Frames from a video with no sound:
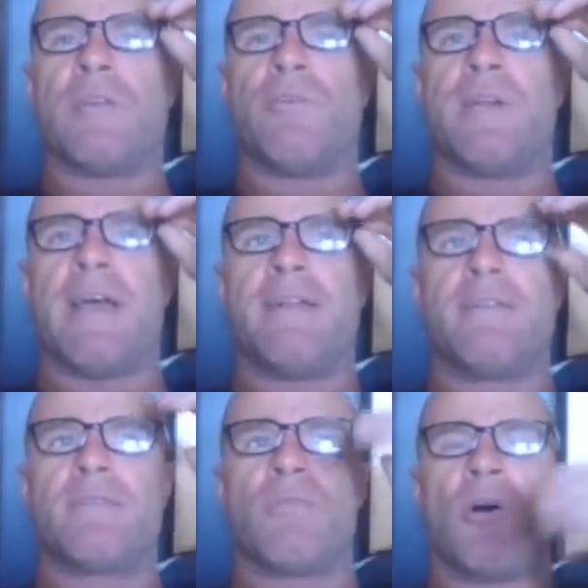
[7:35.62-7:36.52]
we are good at
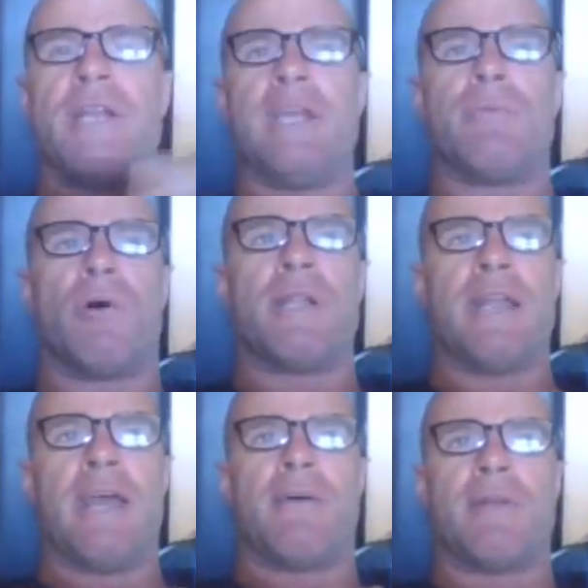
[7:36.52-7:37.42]
right here,
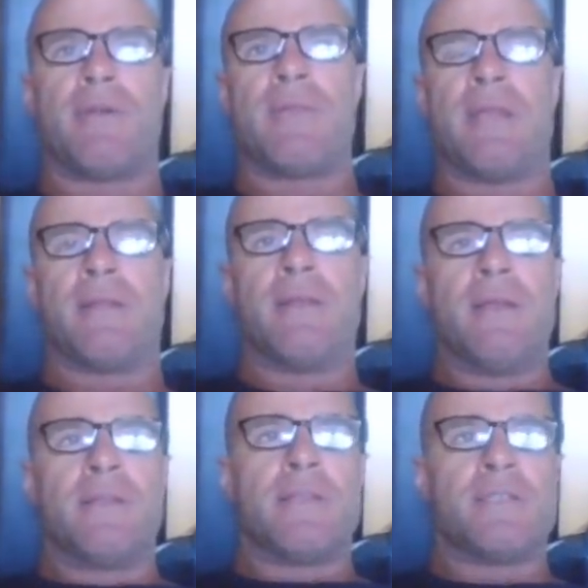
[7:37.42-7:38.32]
right now. And I think
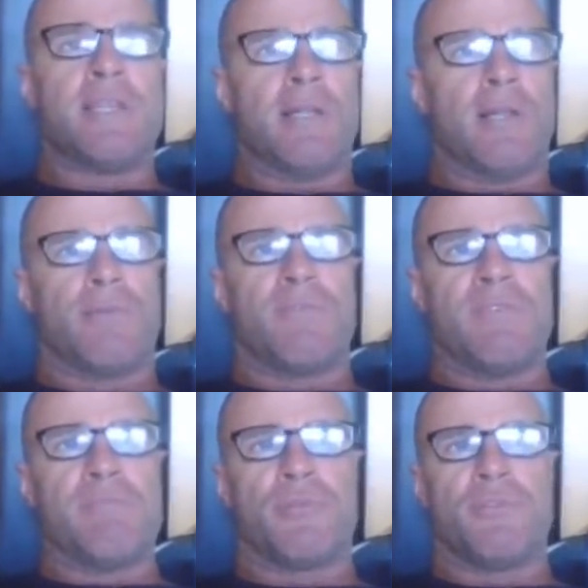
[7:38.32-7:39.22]
there's still a lot of
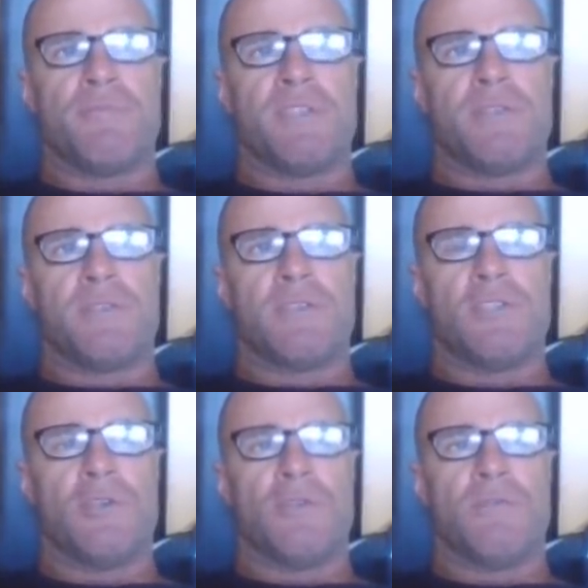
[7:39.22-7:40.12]
improvement to
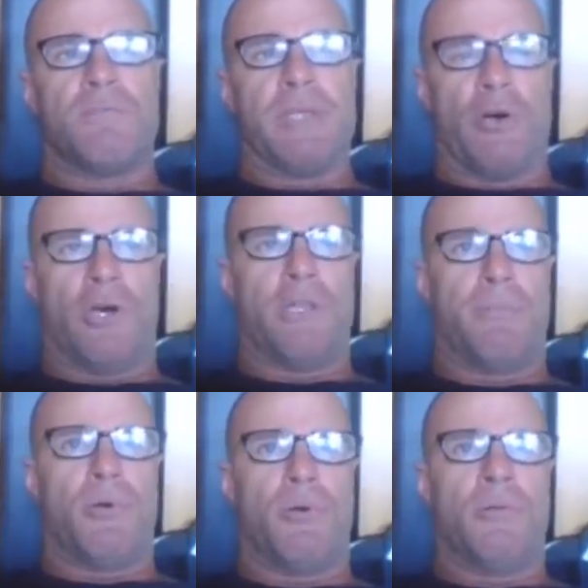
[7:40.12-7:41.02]
do behind the
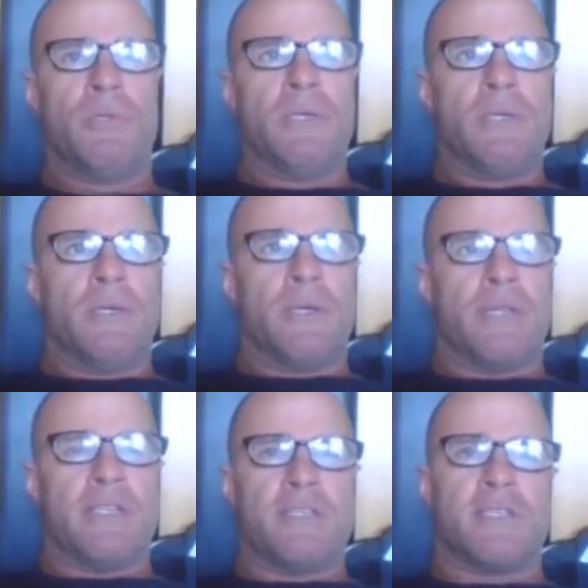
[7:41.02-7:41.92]
ball.
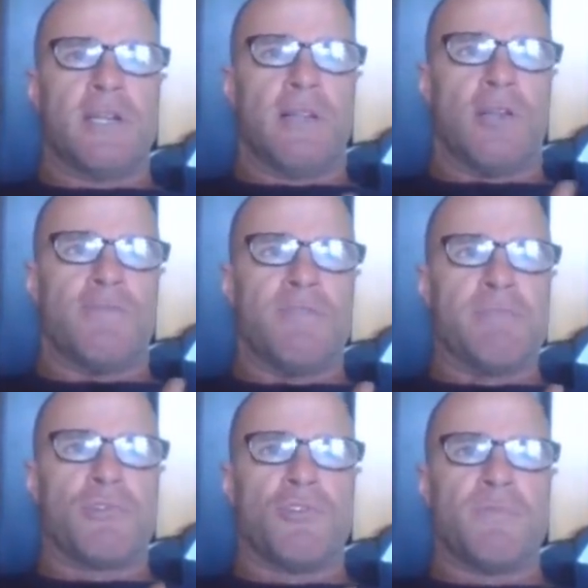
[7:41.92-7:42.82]
I think there's still a lot of
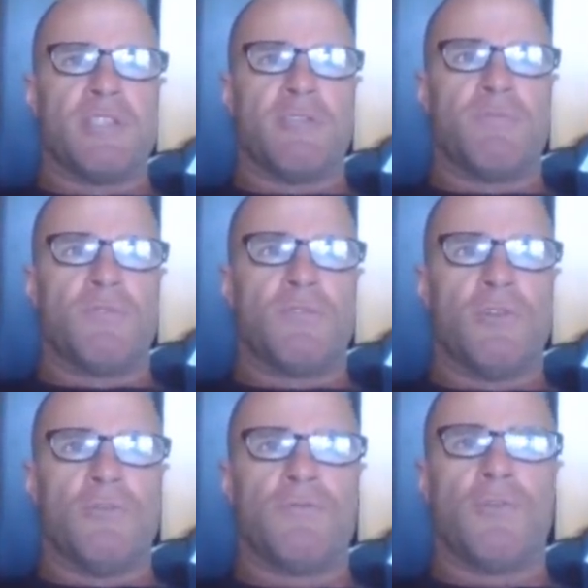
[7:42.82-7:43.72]
improvement
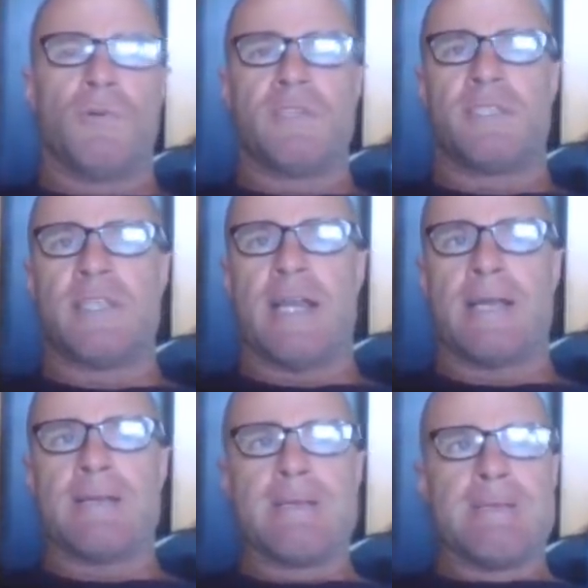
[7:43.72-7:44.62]
to do forward to
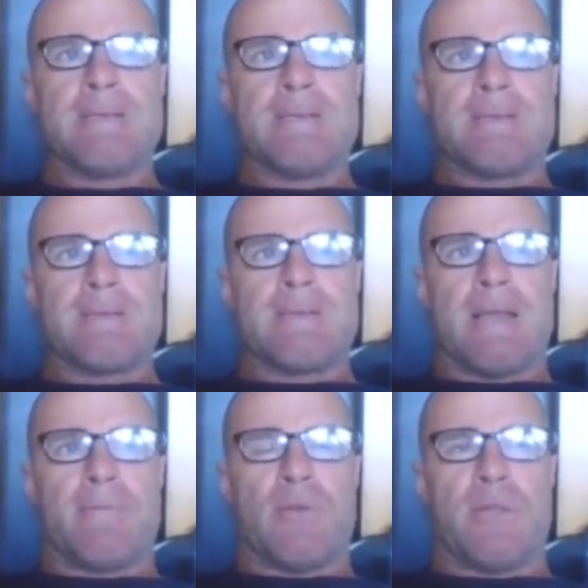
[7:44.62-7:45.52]
centre.
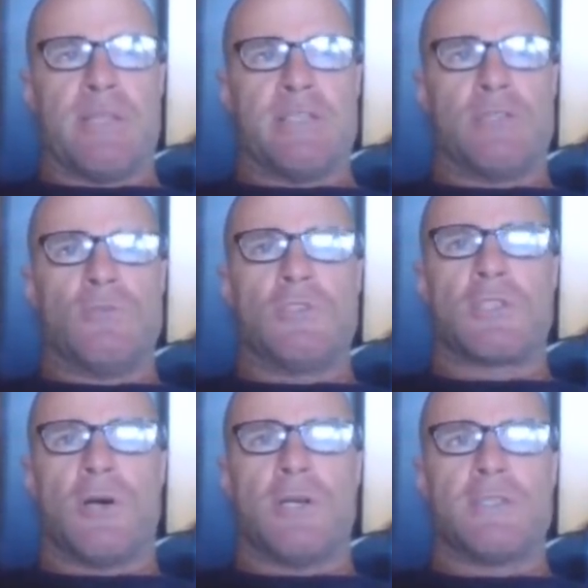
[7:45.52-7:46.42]
I think there's good
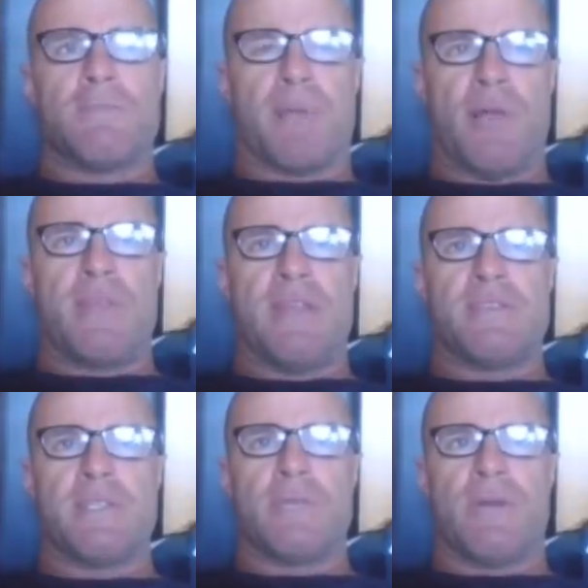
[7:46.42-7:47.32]
signs at both
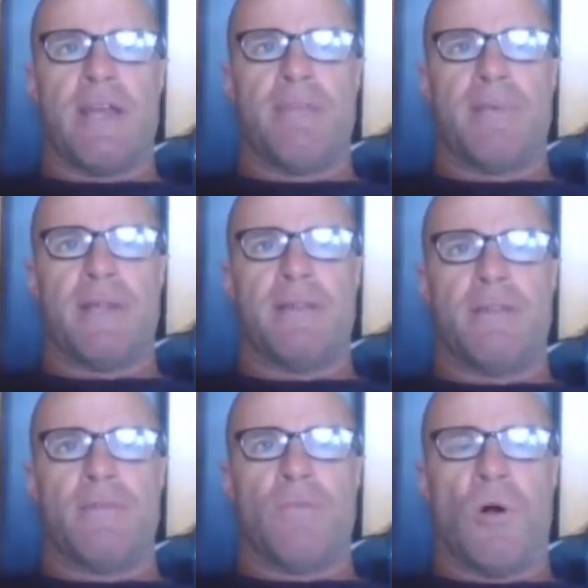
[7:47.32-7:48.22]
ends of the ground, but
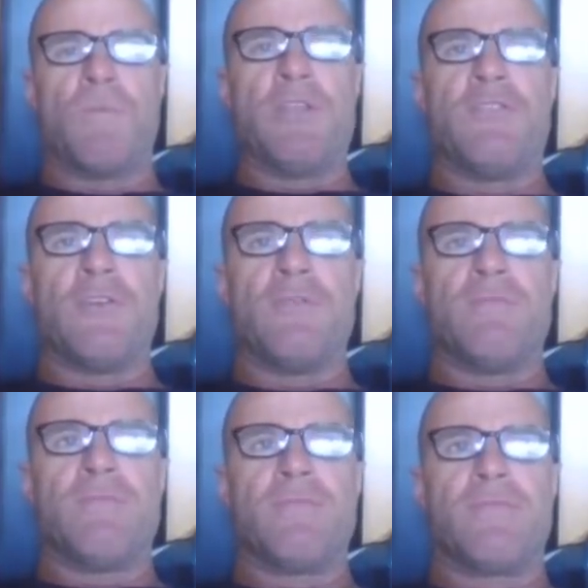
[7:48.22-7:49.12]
what we do